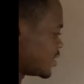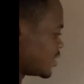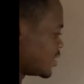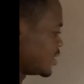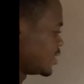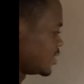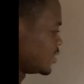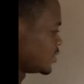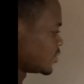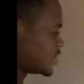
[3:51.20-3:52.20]
3.
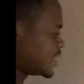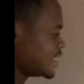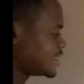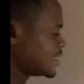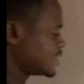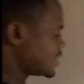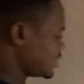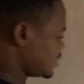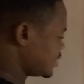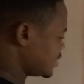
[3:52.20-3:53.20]
So since
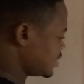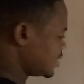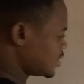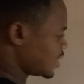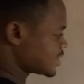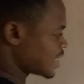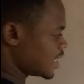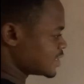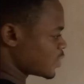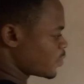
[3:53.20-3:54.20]
this other
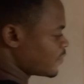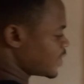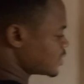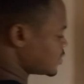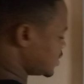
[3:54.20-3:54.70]
side is equivalent